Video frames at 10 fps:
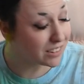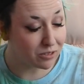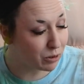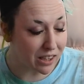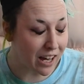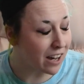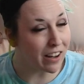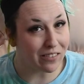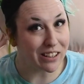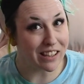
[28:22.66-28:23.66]
With how
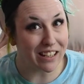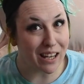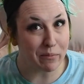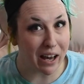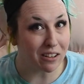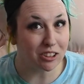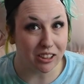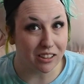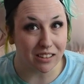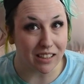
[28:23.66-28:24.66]
everything came out,
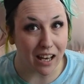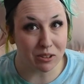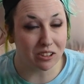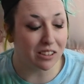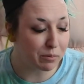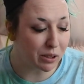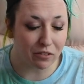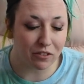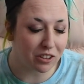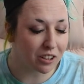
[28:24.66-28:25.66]
she looked absolutely
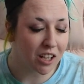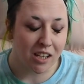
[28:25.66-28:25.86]
beautiful.